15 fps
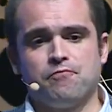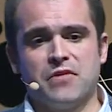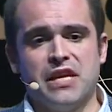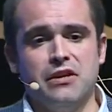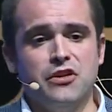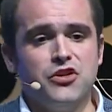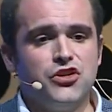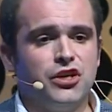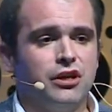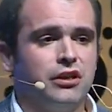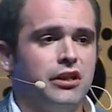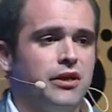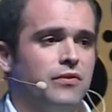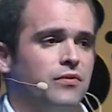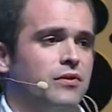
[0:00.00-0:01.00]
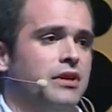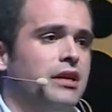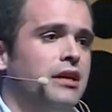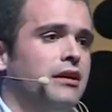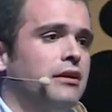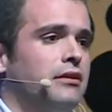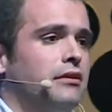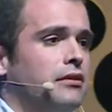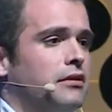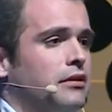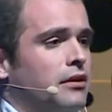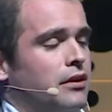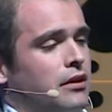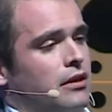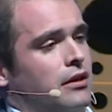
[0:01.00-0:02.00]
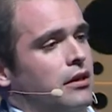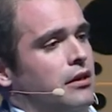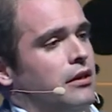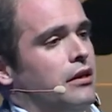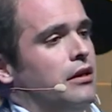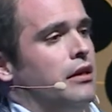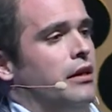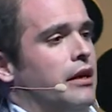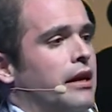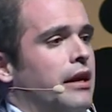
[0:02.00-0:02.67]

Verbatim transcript: initiative that uh,